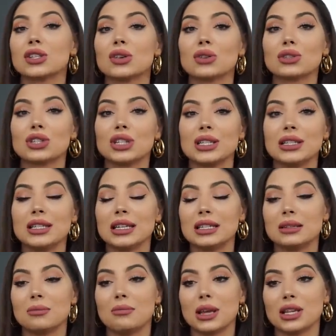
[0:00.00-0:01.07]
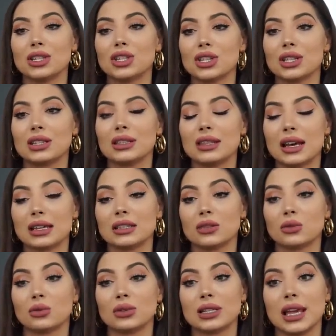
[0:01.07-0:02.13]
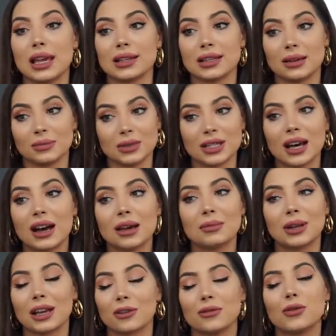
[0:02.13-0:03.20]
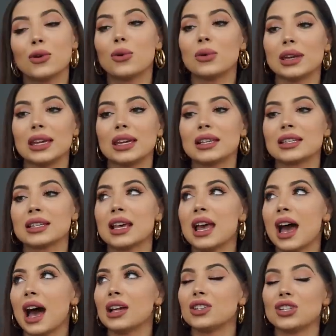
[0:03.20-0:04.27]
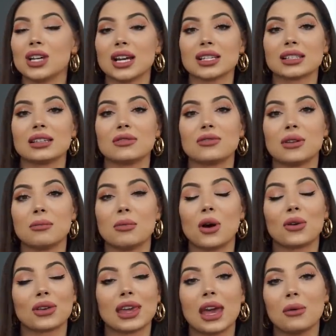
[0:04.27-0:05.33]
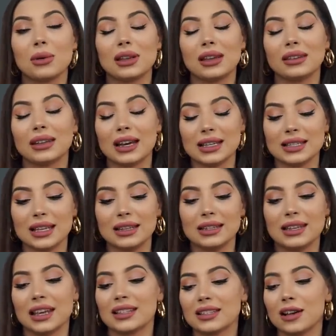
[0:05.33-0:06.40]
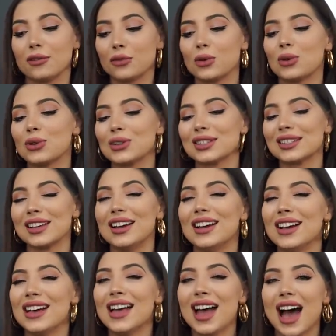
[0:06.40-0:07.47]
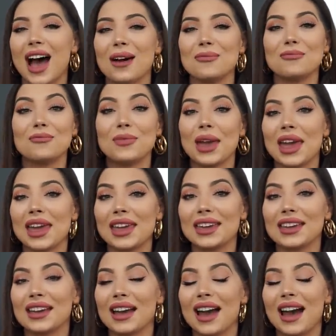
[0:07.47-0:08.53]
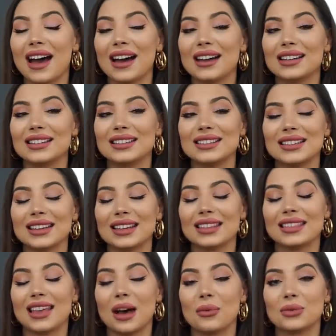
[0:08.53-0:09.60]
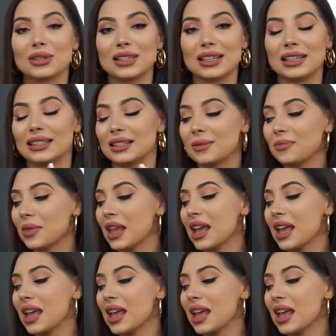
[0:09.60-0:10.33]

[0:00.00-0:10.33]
So she did mention that it will take some time, like four weeks, and she asked if I'm okay with it. I said yes, of course. I'm paying, and that was it.